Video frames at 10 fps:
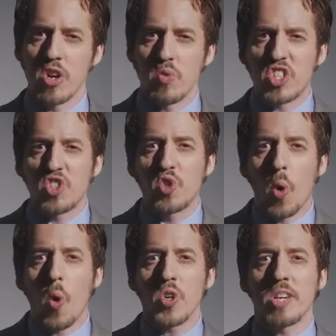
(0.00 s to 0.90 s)

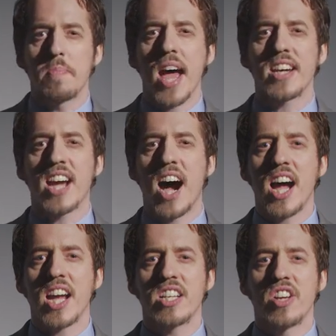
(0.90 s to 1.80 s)
Restore to
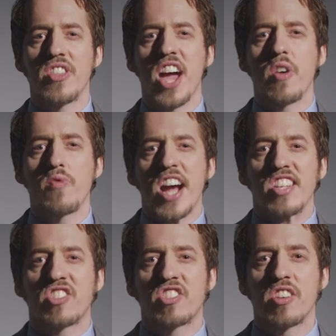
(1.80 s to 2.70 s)
mankind their
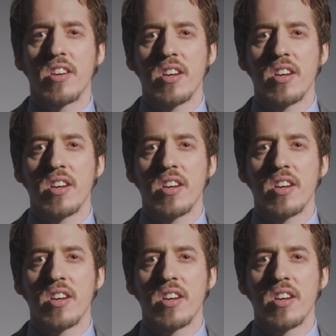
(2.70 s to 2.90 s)
rights